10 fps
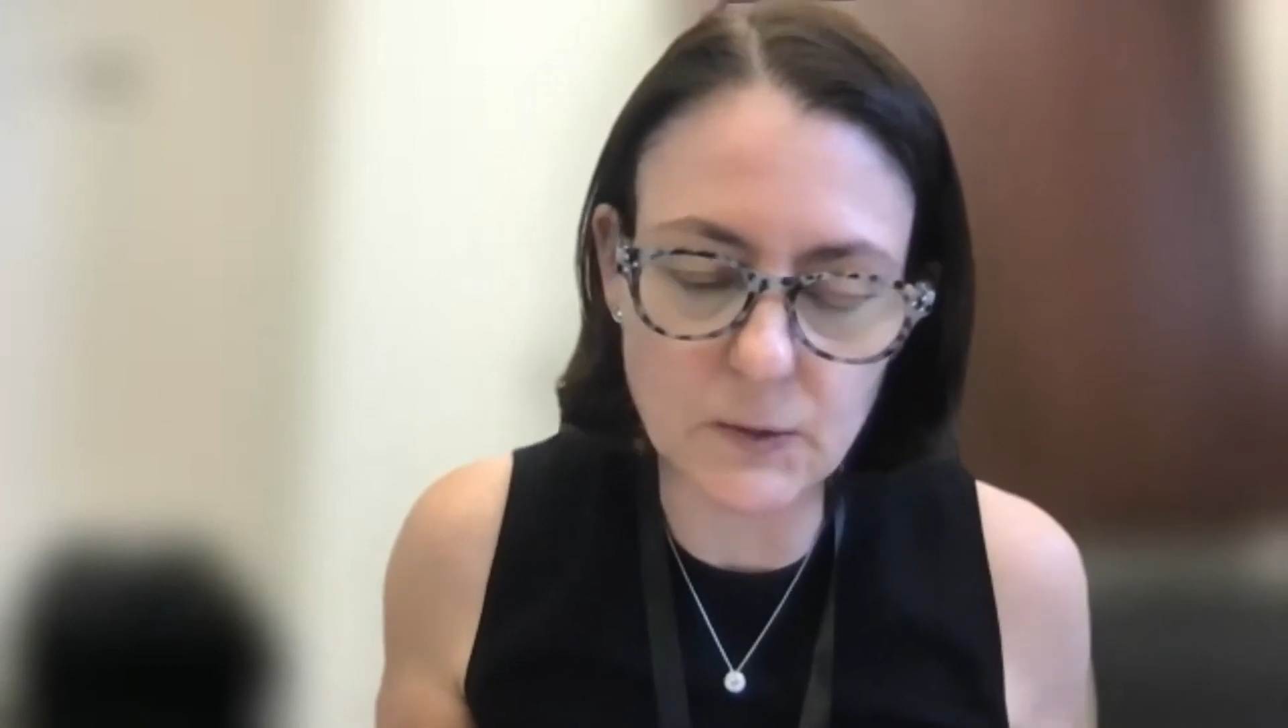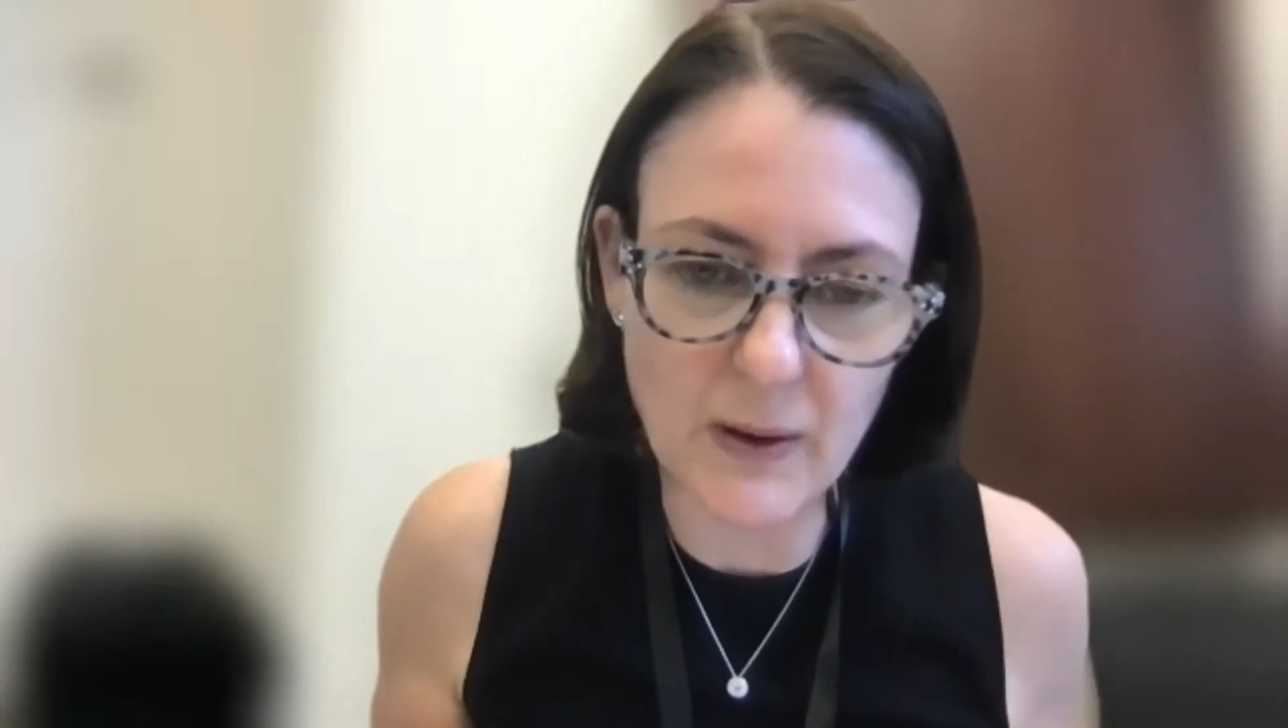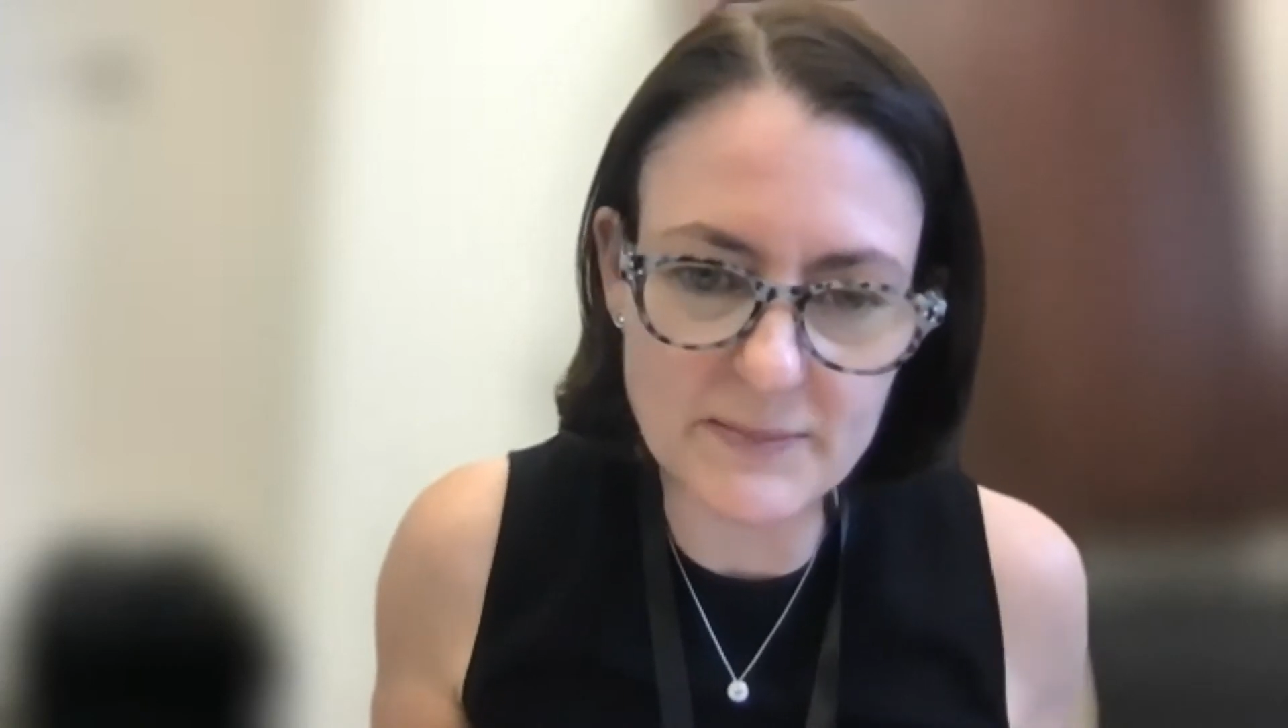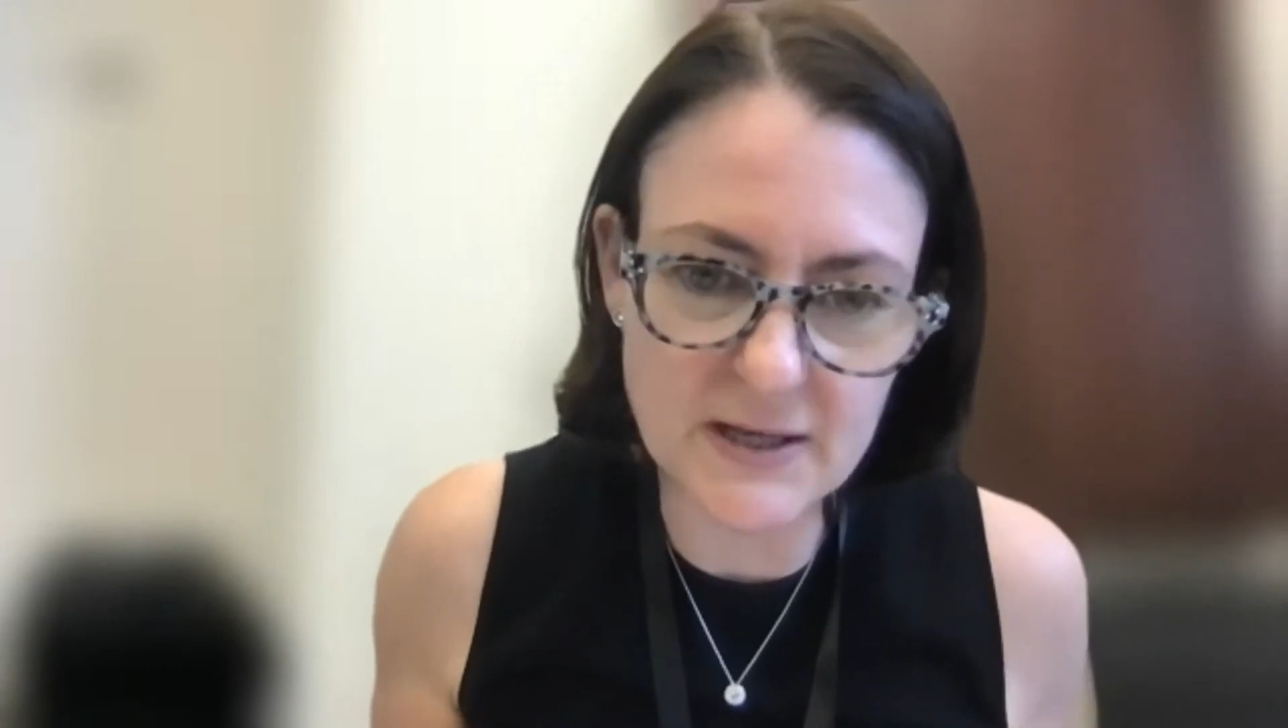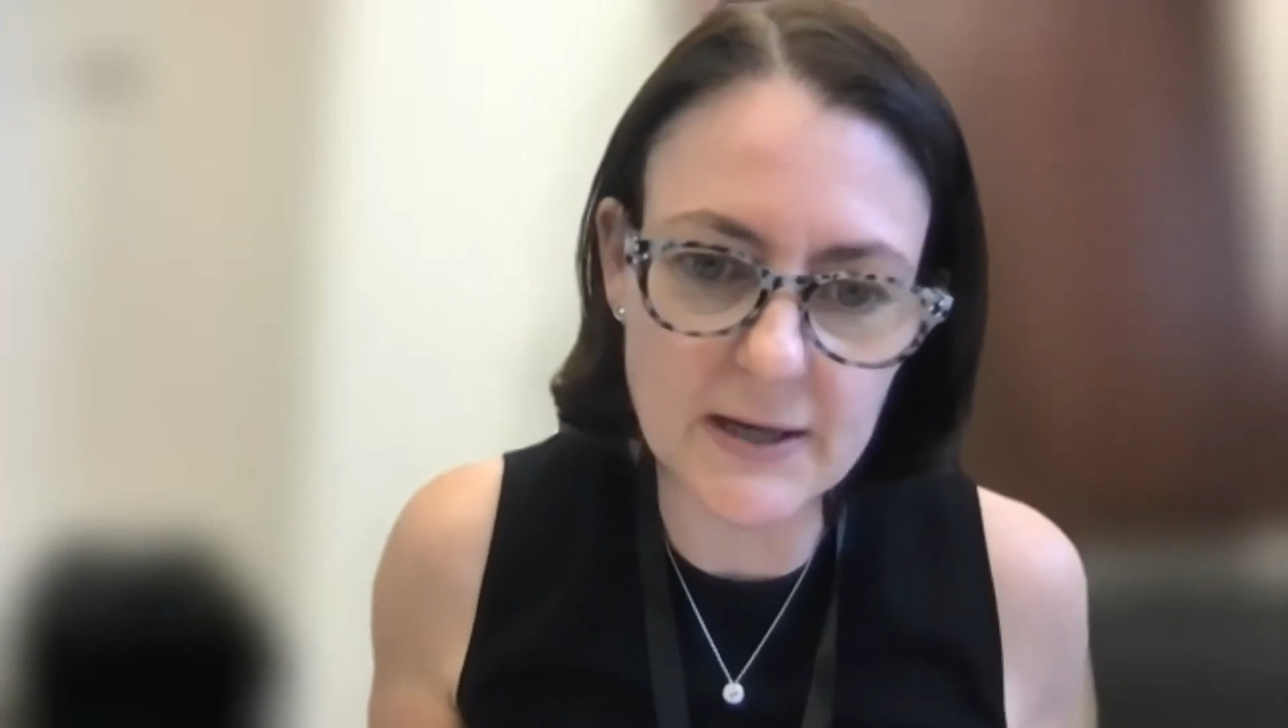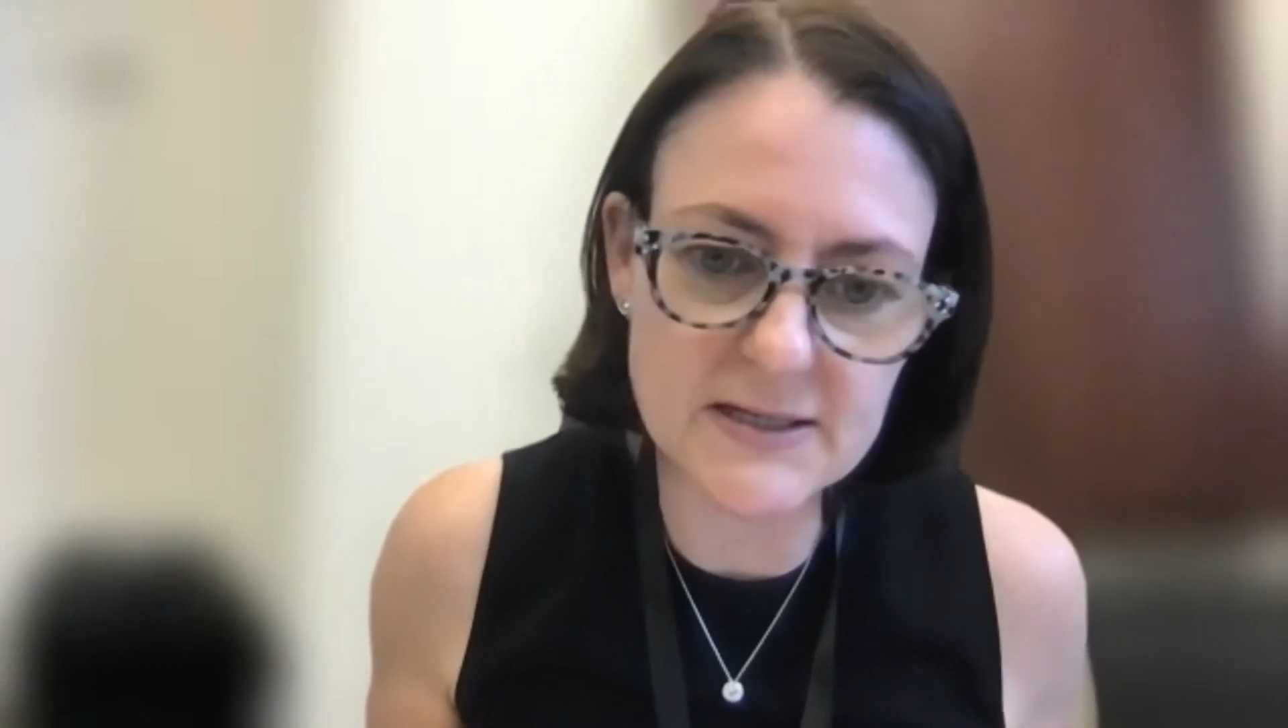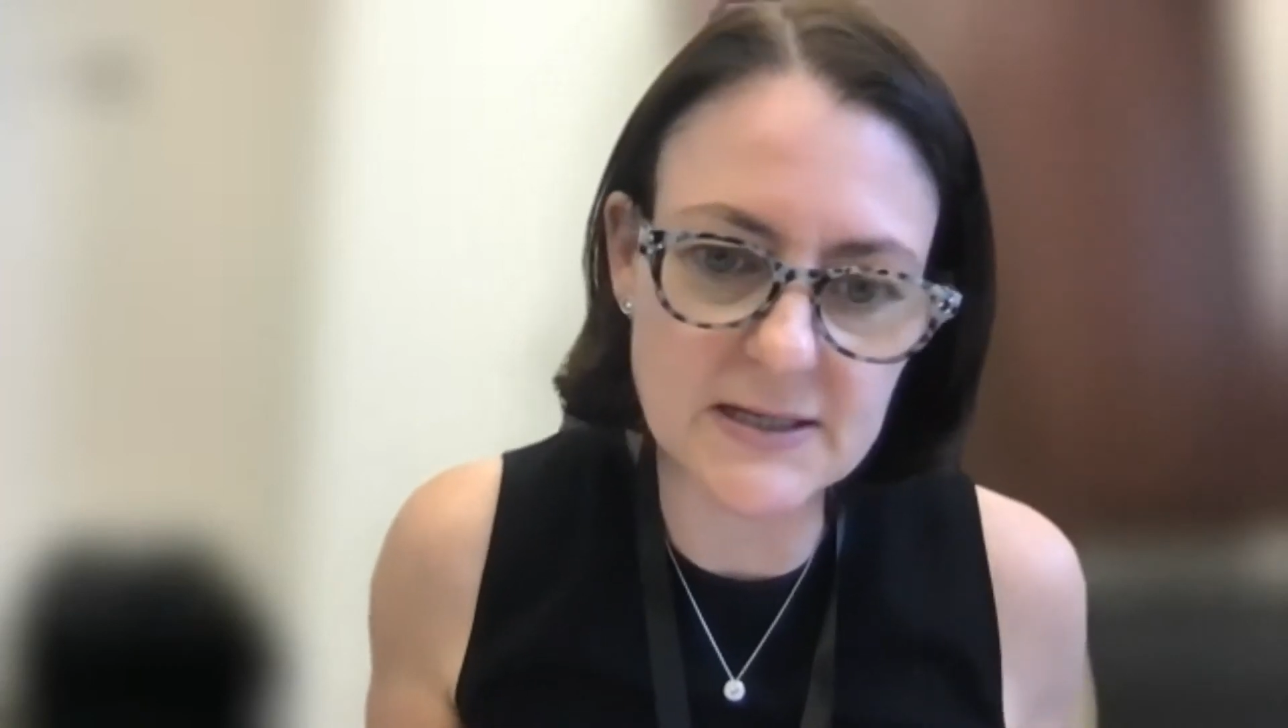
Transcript: website